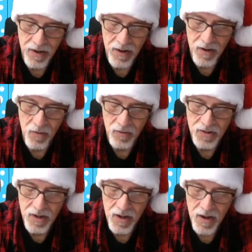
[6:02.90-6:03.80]

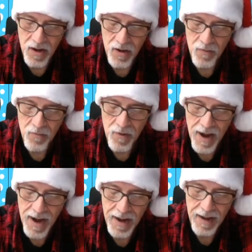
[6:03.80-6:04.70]
nose
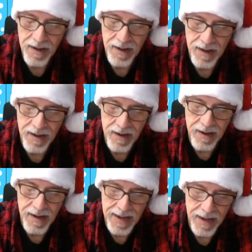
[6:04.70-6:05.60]
right in
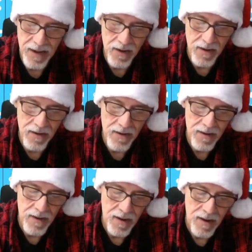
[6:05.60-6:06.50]

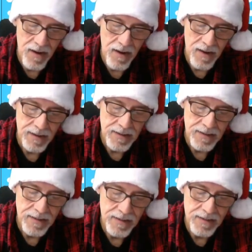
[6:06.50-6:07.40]
here.
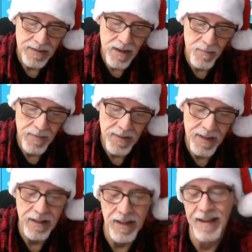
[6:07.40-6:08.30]

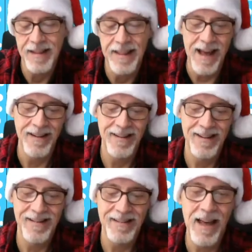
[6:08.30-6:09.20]
Something like that.
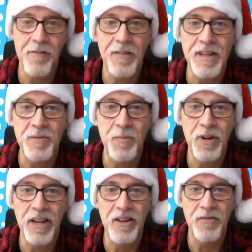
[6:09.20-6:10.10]
That fits
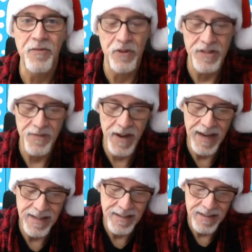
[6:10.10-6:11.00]
pretty good for his
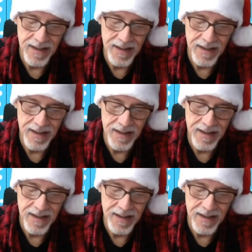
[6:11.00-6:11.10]
face.